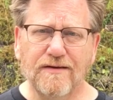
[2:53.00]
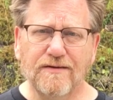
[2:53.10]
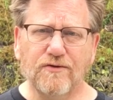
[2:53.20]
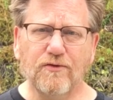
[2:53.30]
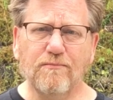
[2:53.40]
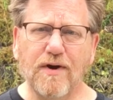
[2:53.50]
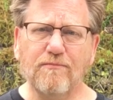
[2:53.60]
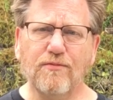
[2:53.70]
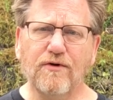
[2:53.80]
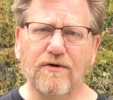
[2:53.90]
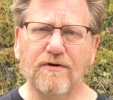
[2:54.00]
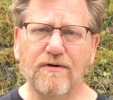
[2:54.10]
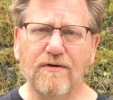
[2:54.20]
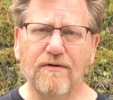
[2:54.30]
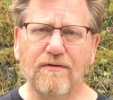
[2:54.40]
to remember
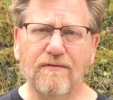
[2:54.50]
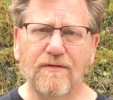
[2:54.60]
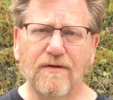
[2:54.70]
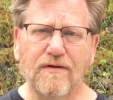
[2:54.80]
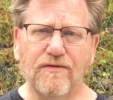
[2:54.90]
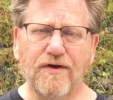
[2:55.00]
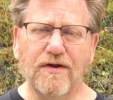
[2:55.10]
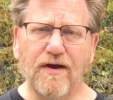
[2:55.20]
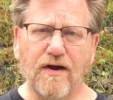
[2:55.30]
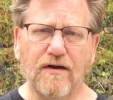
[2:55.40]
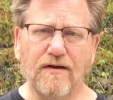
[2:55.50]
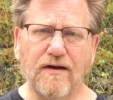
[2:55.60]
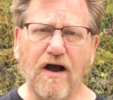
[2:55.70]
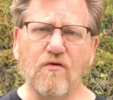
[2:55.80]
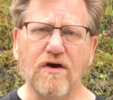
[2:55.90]
that
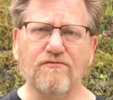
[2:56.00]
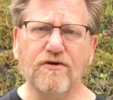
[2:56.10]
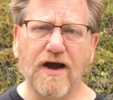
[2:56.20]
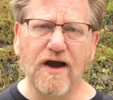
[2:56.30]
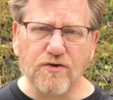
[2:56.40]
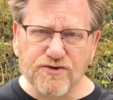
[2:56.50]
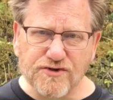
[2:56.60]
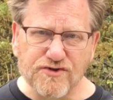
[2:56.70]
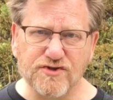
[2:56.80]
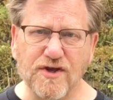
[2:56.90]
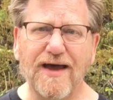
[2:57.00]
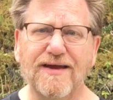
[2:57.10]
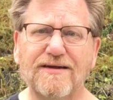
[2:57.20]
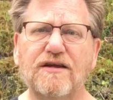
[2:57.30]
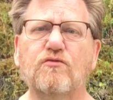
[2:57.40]
however our
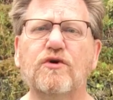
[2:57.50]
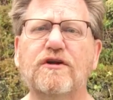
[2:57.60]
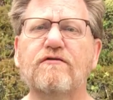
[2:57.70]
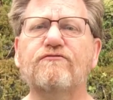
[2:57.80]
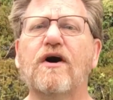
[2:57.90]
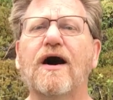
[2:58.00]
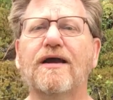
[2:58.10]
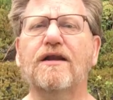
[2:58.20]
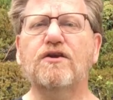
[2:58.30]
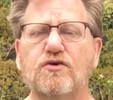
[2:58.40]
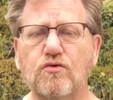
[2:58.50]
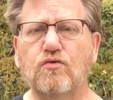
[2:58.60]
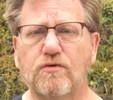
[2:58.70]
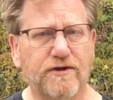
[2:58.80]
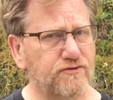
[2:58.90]
society would define
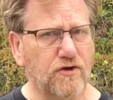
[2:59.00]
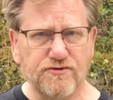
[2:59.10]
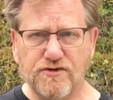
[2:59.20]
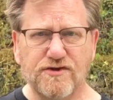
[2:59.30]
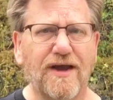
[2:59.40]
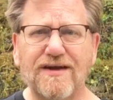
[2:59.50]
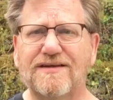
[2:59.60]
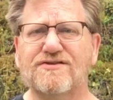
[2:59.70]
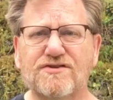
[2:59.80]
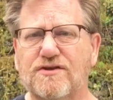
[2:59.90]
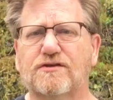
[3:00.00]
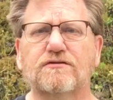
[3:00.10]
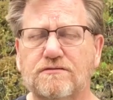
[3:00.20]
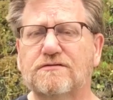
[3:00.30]
you, because our society still